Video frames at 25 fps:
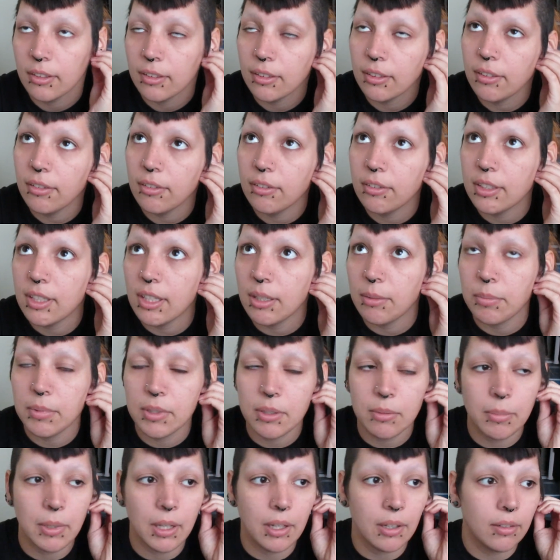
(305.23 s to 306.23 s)
Little tips
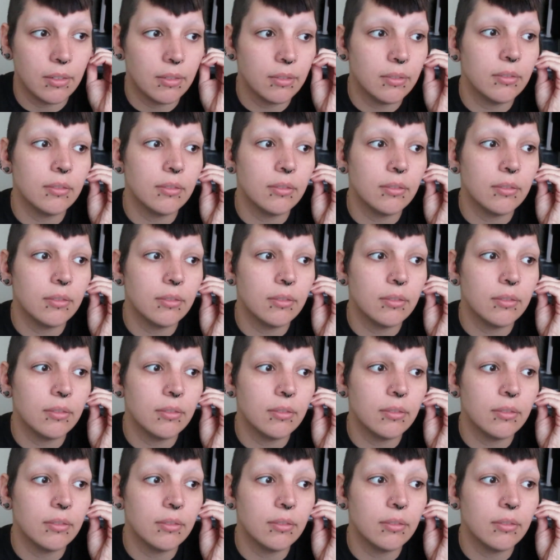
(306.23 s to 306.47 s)
about